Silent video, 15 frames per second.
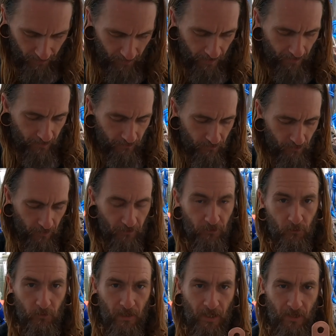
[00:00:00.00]
has a
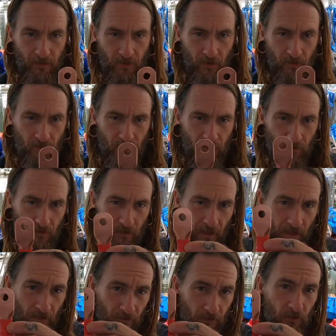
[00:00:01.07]
three-eighths inch
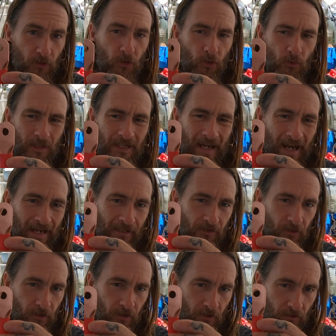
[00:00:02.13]
and 3
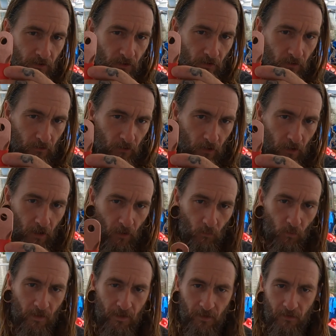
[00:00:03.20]
8 inch lug
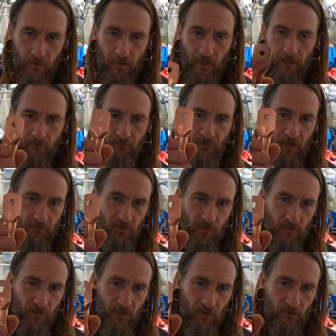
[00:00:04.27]
on one end and a 5
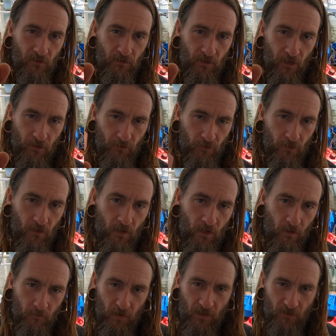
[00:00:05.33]
sixteenths on the other
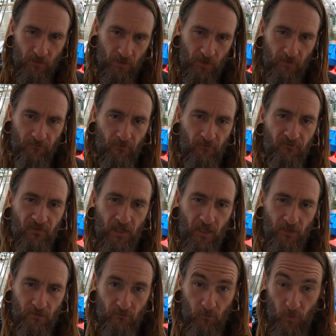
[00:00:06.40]
because of the different
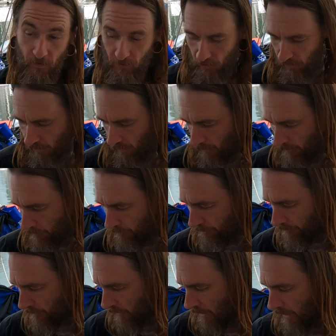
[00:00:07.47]
fittings of where it's going to go.
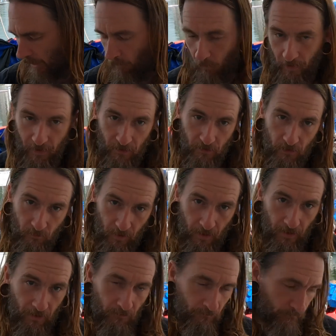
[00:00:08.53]
I went into
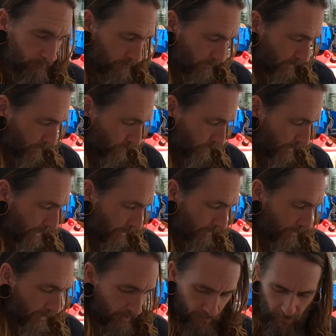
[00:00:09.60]
my little
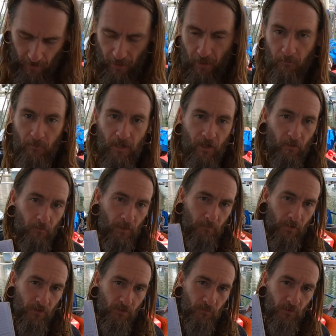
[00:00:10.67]
area and made all my
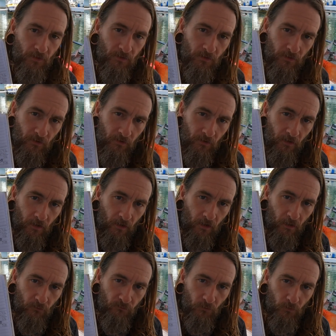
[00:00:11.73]
measurements,
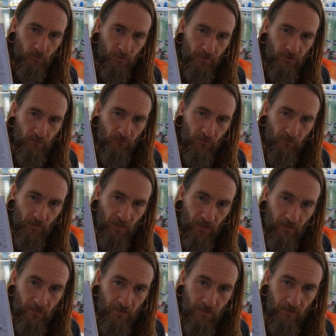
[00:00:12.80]
uh, full list of everything
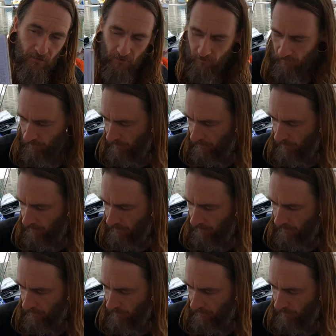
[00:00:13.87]
I need.